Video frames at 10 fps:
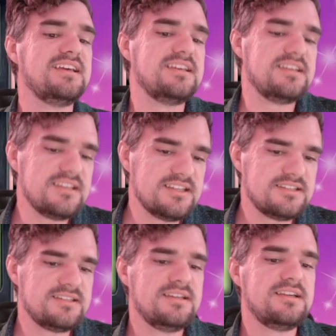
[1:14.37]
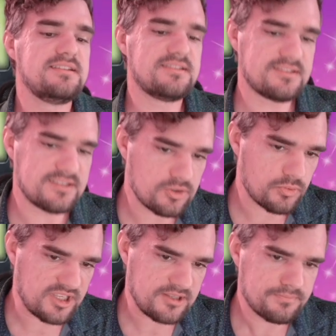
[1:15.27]
in
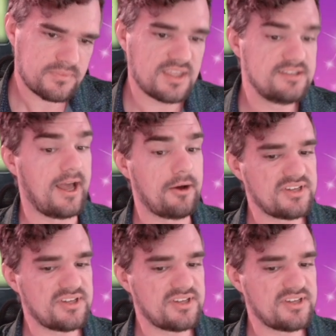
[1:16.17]
theory. Now,